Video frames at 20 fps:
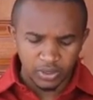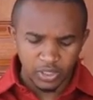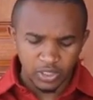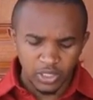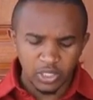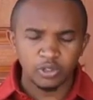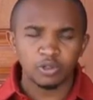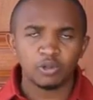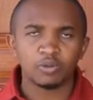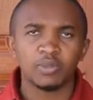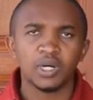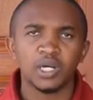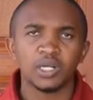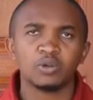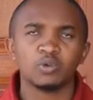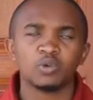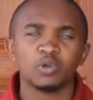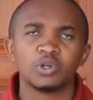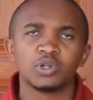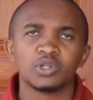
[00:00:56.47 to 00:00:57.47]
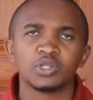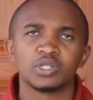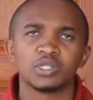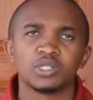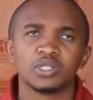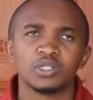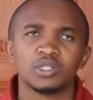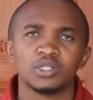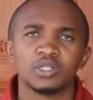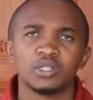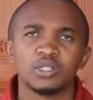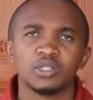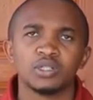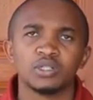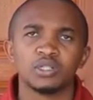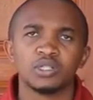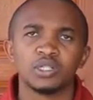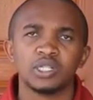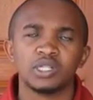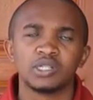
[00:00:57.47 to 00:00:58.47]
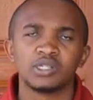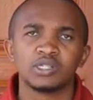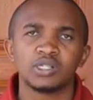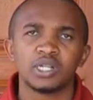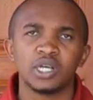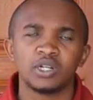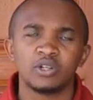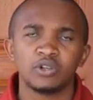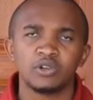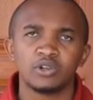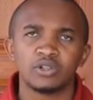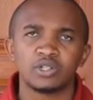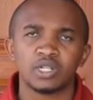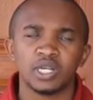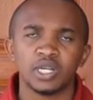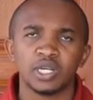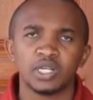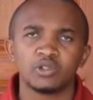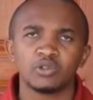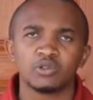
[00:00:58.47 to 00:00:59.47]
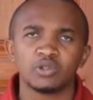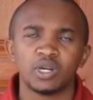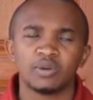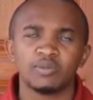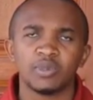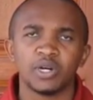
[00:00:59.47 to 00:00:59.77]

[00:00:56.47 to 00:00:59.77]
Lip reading: The gentleman was instead not taken to